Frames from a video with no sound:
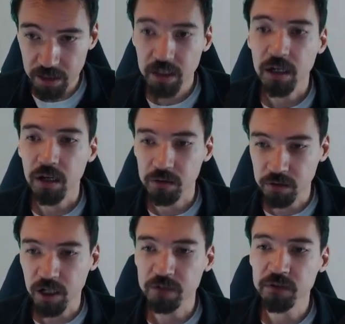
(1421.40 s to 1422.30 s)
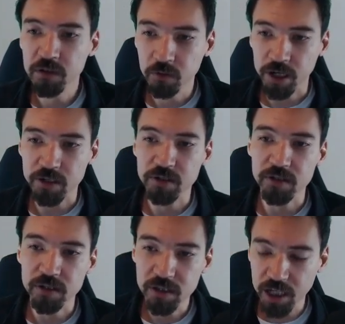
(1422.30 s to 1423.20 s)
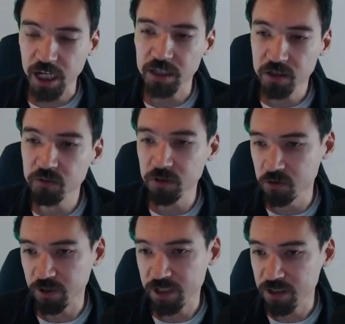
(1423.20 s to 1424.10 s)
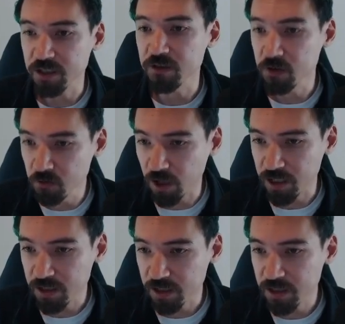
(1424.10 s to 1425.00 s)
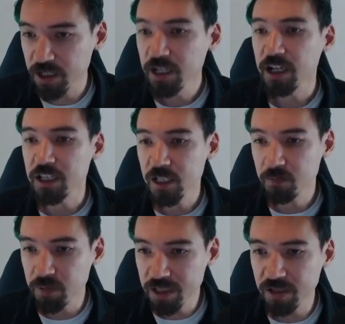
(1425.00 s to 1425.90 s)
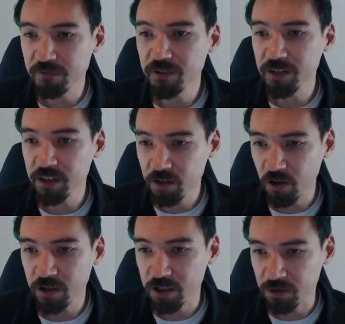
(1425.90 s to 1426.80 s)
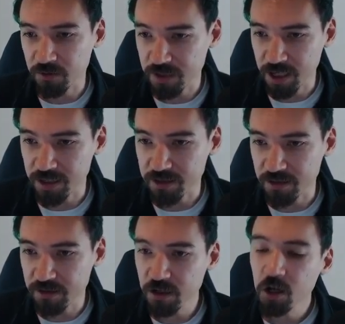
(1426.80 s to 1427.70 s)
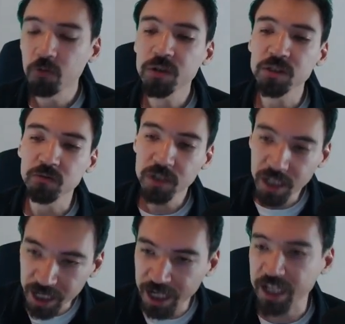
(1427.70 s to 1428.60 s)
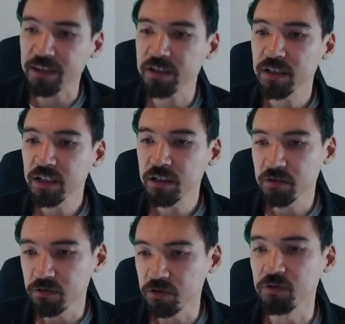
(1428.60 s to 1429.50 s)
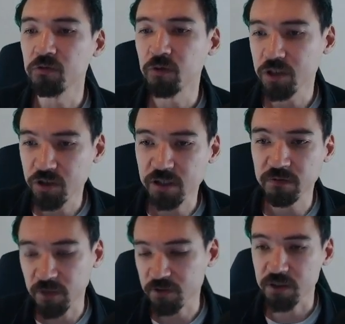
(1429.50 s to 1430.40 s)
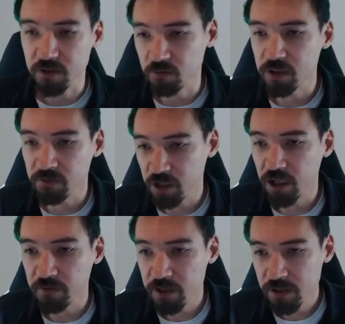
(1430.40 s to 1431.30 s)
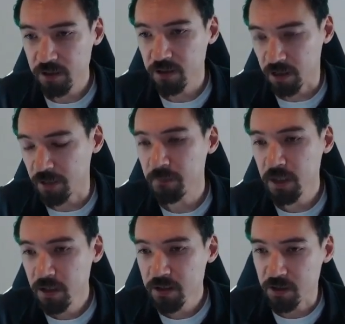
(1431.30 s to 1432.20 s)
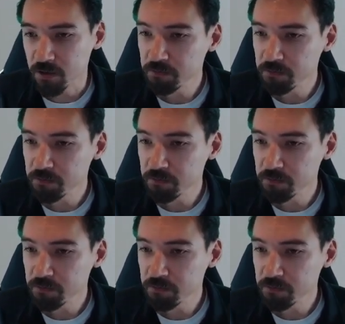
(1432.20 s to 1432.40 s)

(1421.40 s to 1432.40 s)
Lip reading: a lot of the questions tend to address these nuances and specifically target those cases where you can't do what just feels intuitively obvious, right? So,